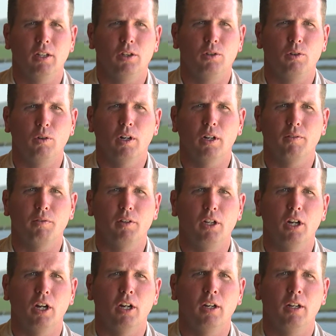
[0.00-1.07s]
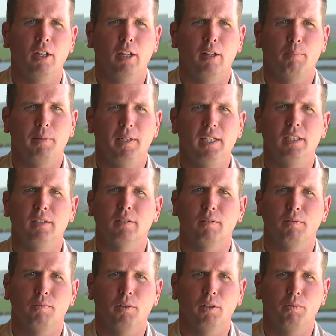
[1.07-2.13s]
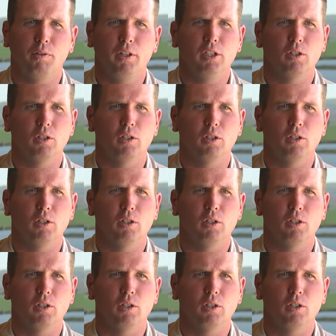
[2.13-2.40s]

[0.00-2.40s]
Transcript: through our video, please feel free